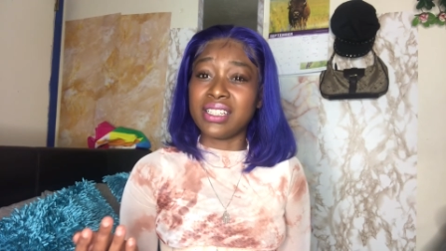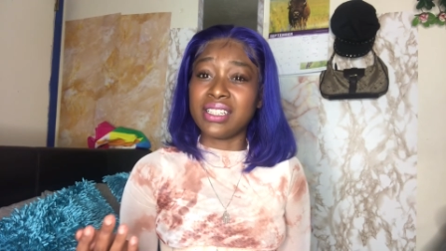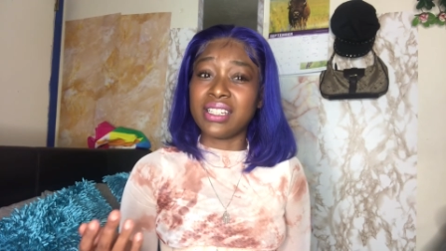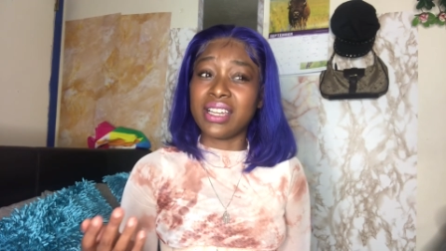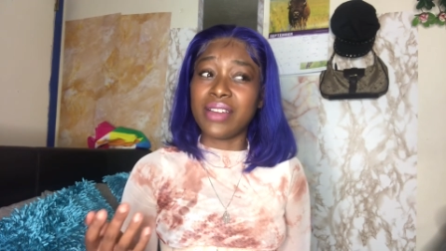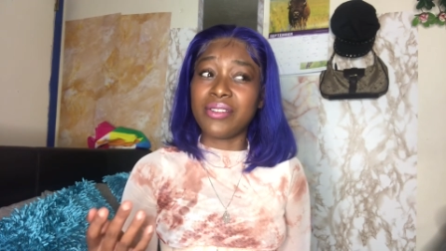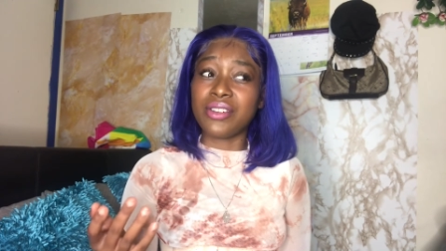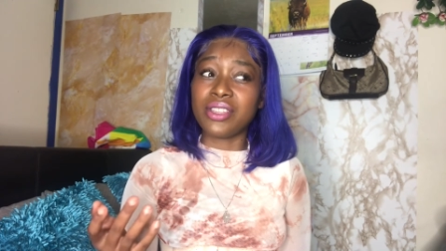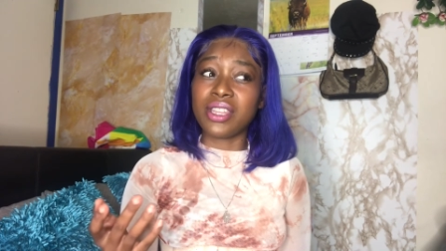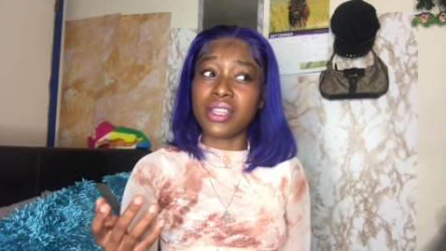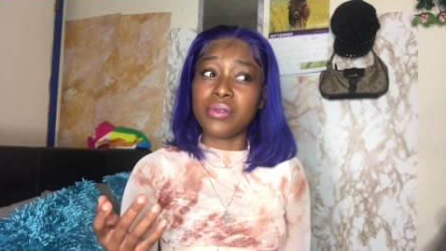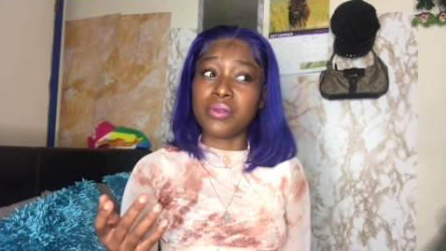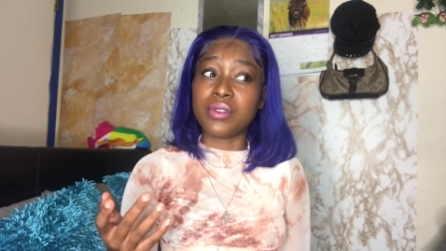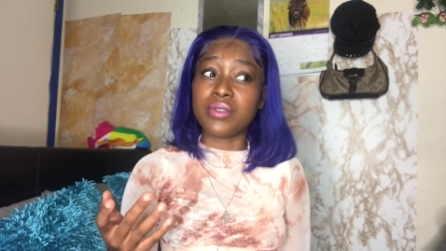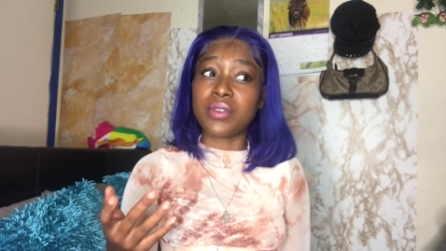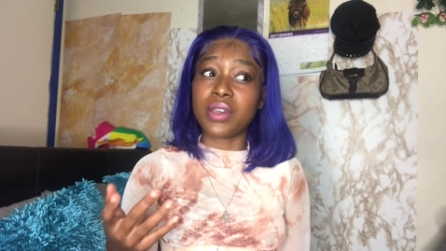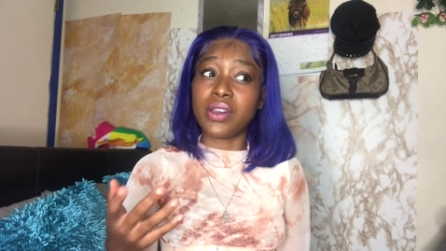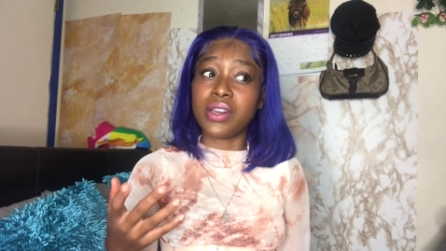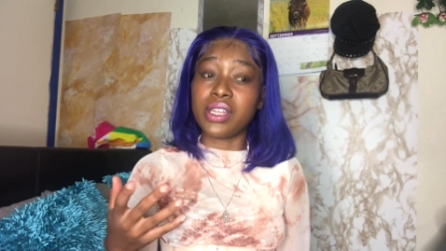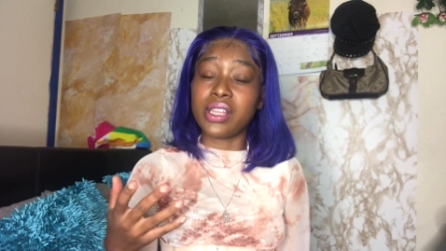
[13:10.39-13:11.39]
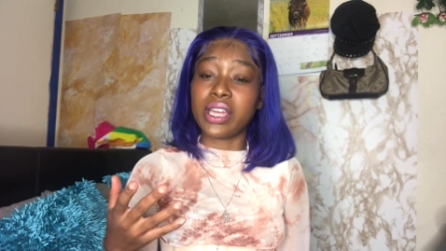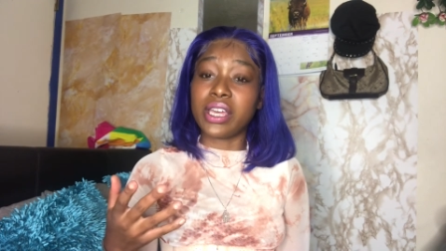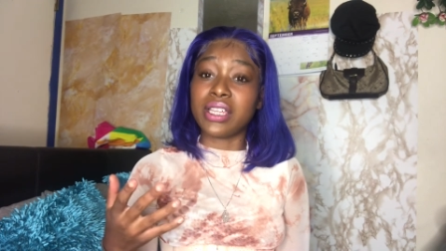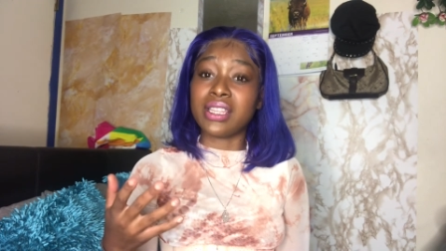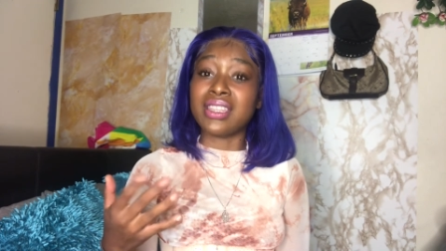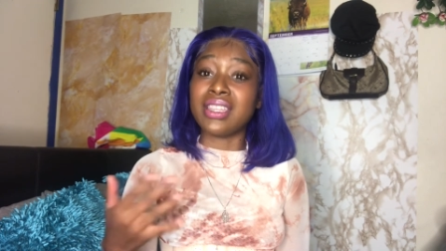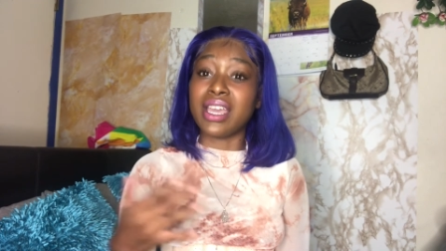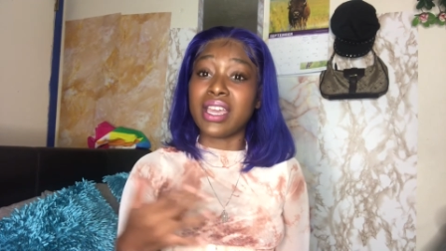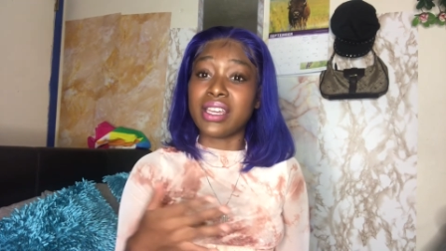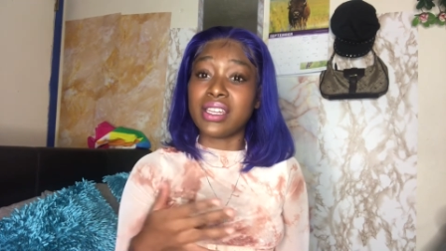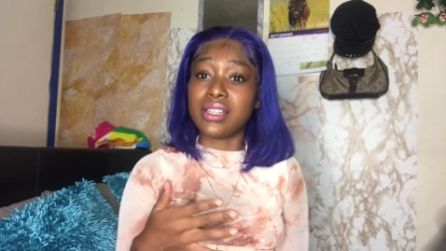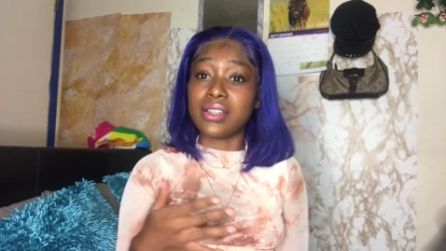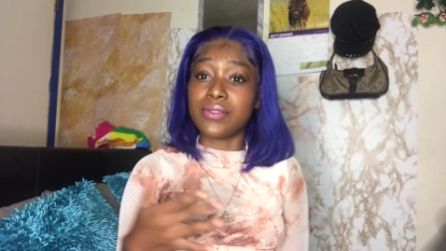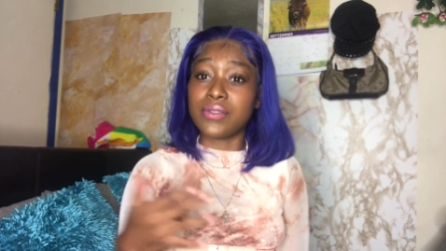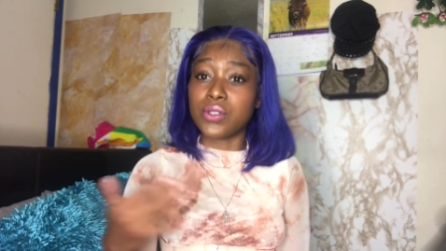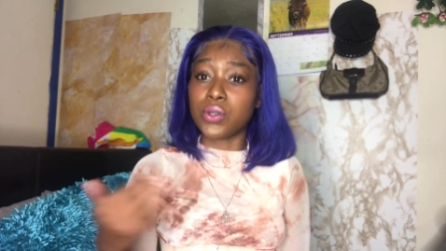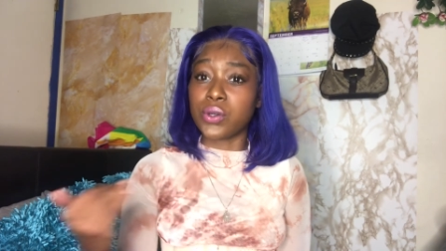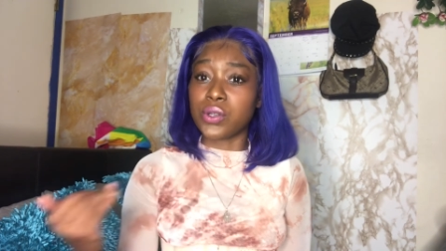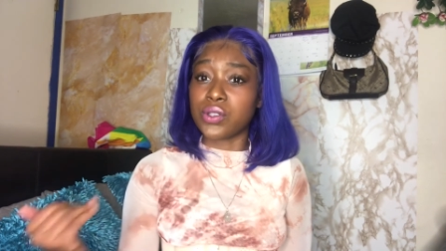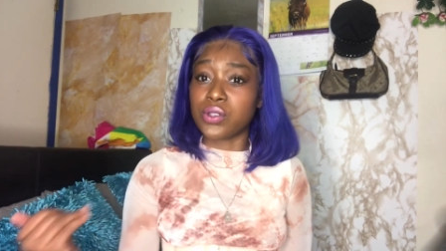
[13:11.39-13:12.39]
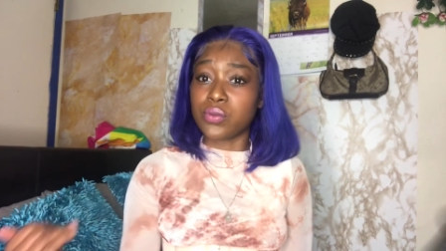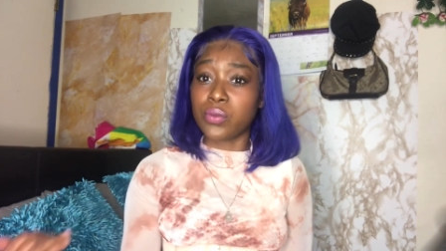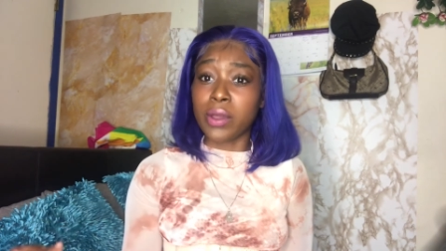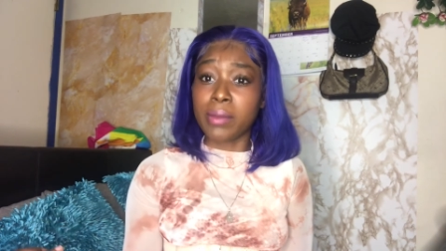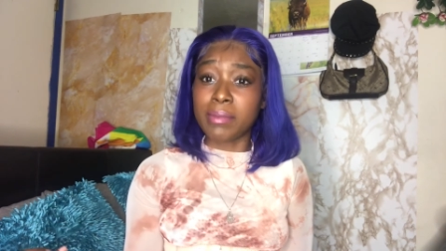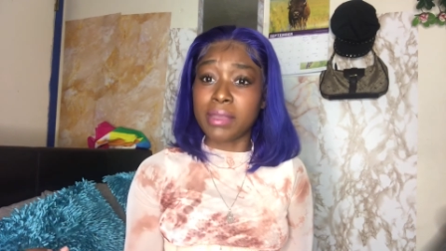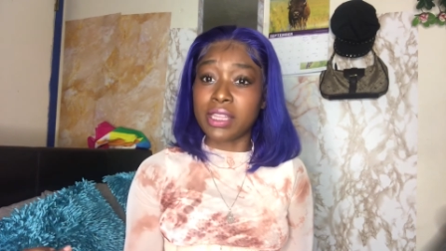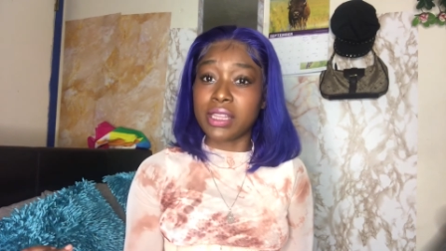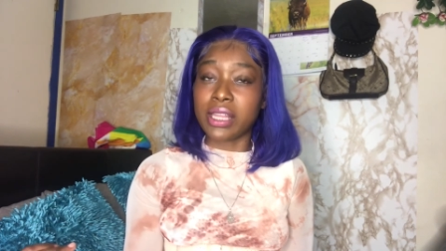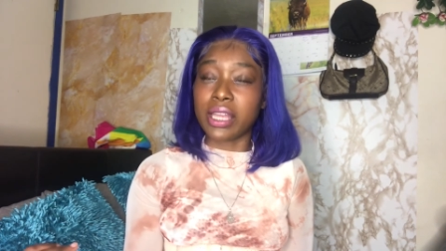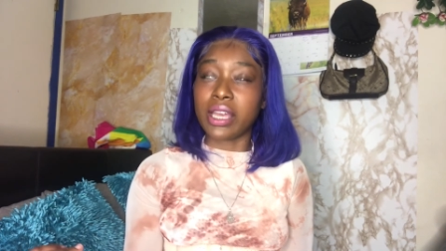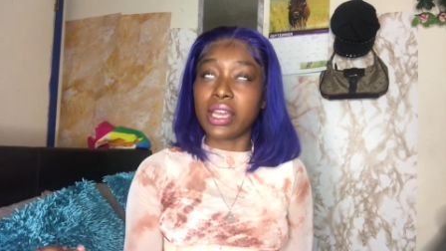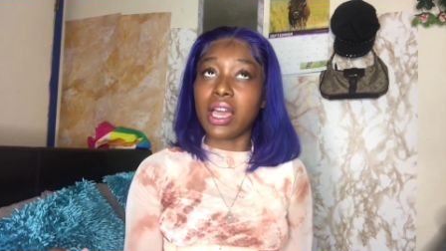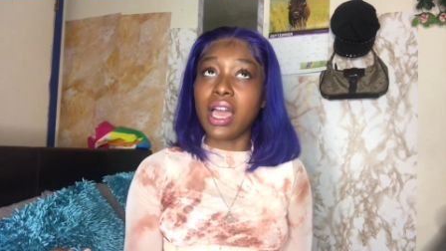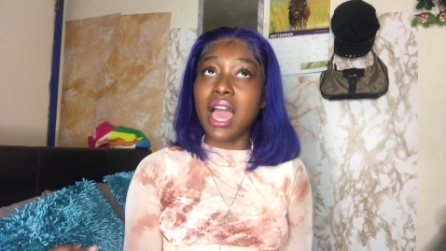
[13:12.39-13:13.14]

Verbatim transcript: and everything was very like negative towards women like